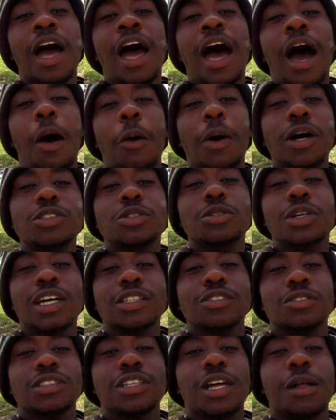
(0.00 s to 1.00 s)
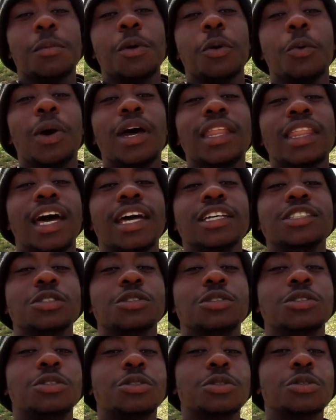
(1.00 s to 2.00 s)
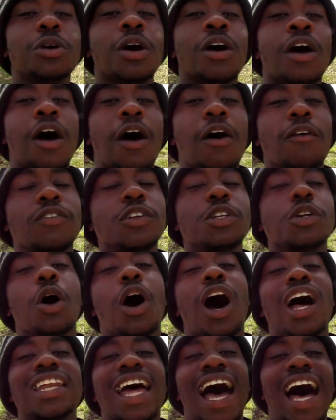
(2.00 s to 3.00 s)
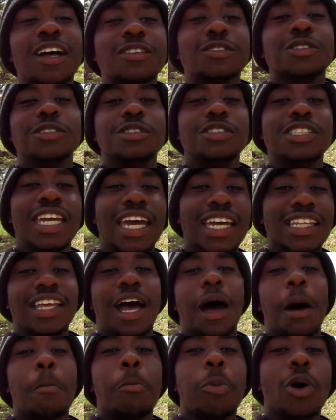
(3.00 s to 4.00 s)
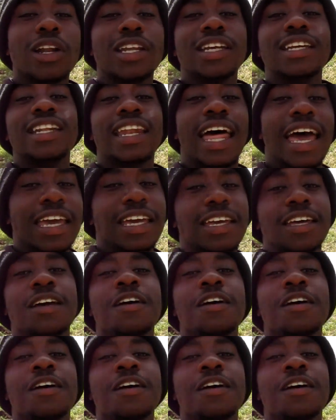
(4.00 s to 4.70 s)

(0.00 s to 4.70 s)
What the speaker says: I want you guys to tell me whether I should do a video on how to get a body like